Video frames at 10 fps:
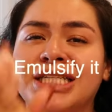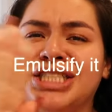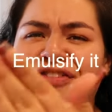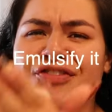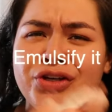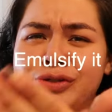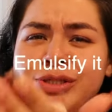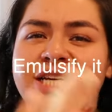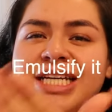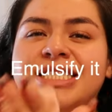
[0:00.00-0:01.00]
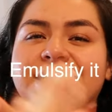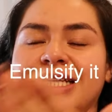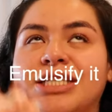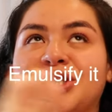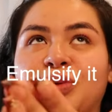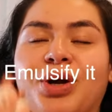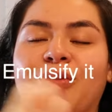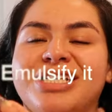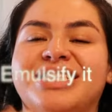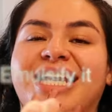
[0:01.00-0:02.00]
diffuse this. I think that's the word I
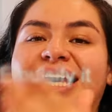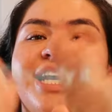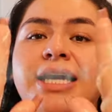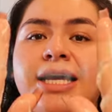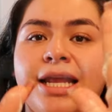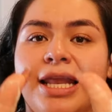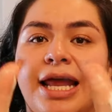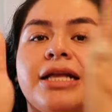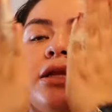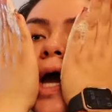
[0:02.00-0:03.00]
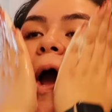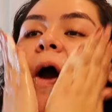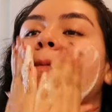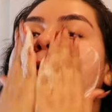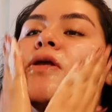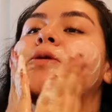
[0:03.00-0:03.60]
wanna say. Like that, make it